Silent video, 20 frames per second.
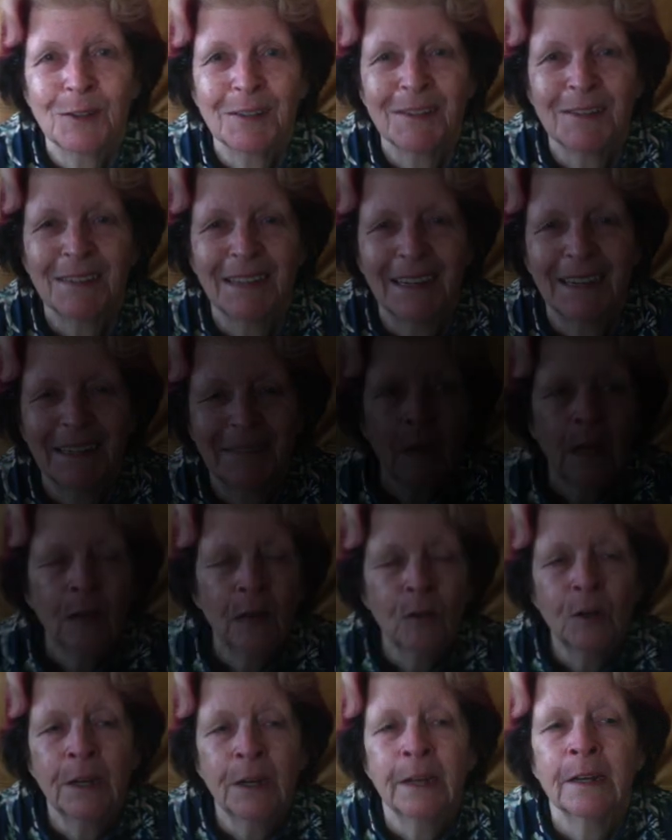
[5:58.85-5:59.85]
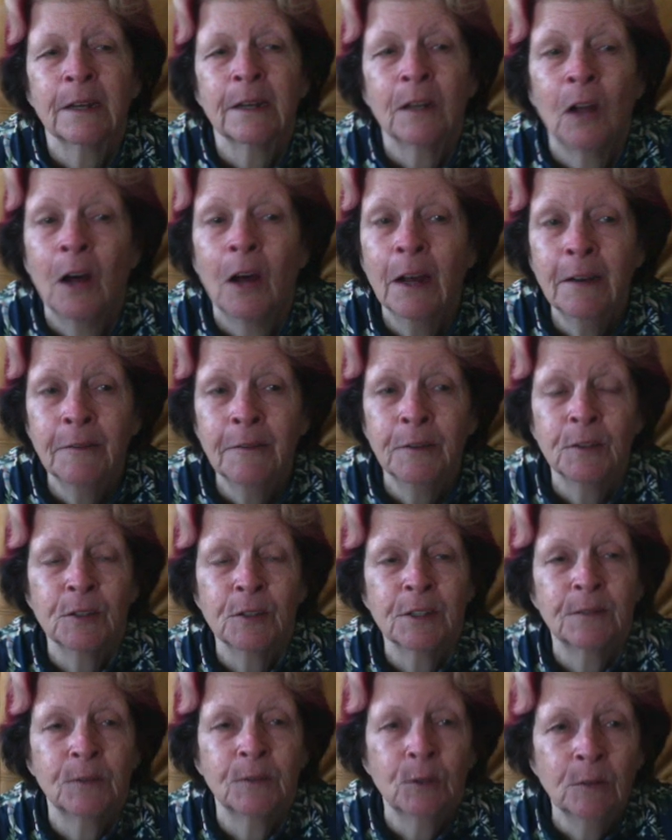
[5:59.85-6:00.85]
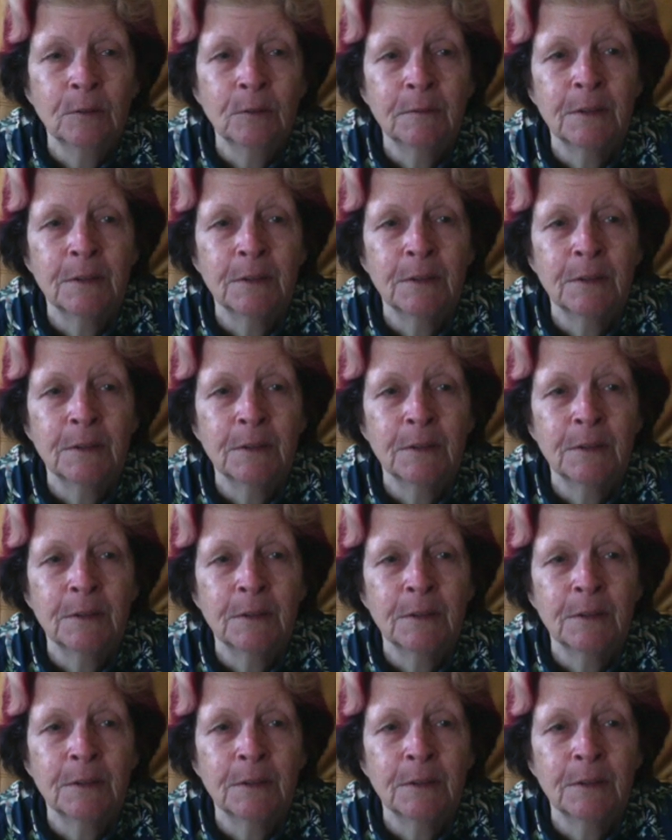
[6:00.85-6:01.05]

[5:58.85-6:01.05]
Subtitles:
to say. Looking at line, first of all, the